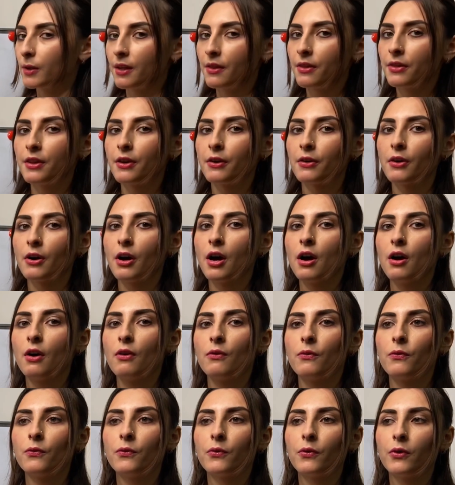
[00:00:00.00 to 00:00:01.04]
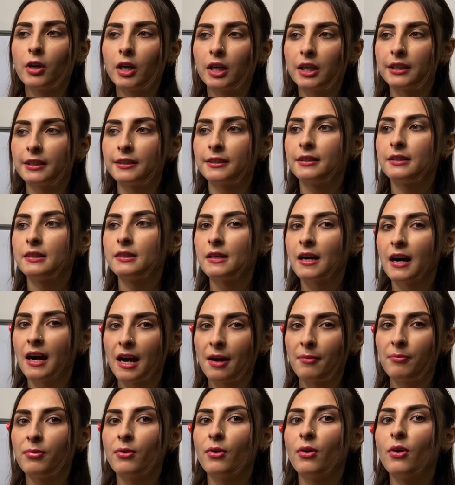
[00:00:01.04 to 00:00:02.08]
the first
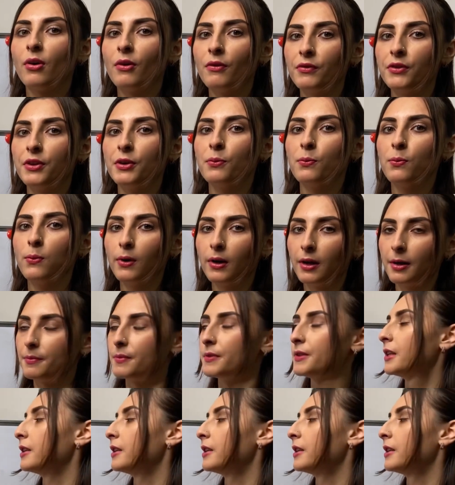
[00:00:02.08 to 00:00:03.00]
type of the verbs that